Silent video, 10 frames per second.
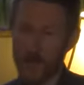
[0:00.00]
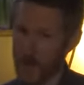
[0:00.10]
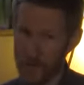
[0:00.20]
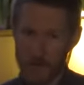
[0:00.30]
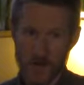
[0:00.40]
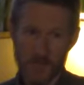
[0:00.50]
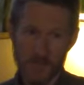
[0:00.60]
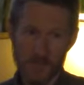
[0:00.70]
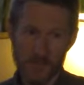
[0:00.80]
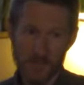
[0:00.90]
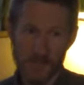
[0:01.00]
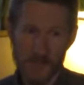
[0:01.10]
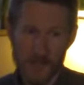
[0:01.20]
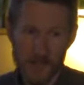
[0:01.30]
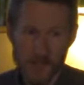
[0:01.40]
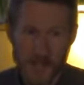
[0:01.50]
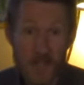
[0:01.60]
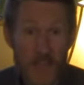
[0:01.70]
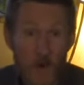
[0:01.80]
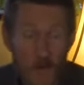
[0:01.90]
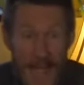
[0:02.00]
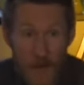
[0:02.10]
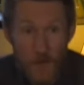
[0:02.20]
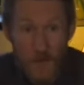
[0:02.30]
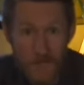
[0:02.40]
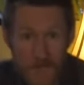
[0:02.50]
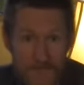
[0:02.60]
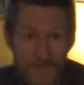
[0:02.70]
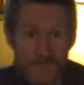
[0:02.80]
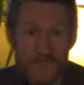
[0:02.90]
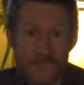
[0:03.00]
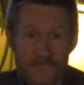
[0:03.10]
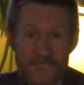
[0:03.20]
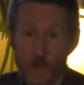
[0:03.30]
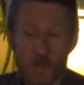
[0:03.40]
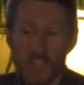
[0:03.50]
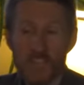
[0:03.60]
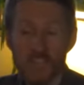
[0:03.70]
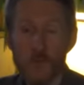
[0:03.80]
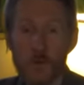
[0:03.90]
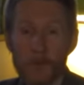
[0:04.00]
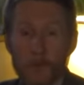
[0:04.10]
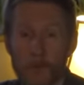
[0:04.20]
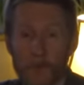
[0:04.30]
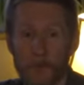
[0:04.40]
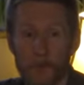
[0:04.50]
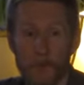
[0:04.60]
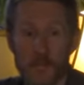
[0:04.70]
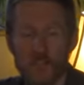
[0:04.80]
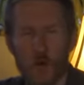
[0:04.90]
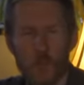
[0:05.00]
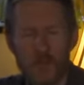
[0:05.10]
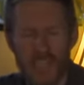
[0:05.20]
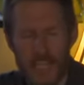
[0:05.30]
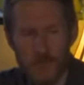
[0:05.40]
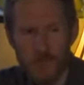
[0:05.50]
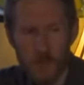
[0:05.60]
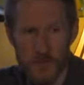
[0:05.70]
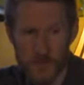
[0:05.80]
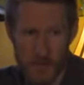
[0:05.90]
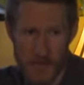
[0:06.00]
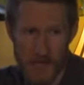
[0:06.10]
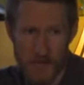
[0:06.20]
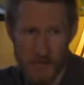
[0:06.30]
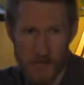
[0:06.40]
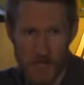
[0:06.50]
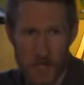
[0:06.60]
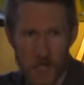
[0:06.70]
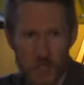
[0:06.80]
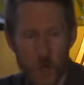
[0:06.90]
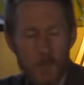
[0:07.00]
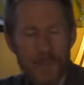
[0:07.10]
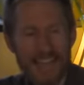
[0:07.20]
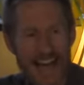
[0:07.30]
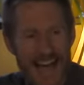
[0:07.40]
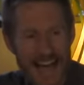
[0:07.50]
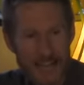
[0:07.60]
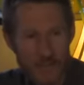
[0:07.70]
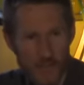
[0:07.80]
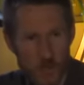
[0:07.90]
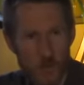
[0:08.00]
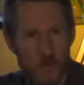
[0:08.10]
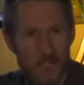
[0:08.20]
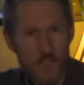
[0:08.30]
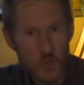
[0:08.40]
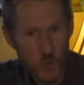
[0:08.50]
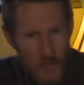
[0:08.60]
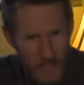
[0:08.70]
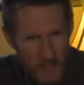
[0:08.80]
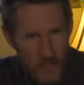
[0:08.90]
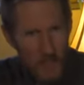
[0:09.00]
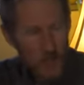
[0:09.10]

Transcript: They're hypocrites. They don't count. Don't listen to them. Don't be influenced by them. Don't be conned. Don't be tricked.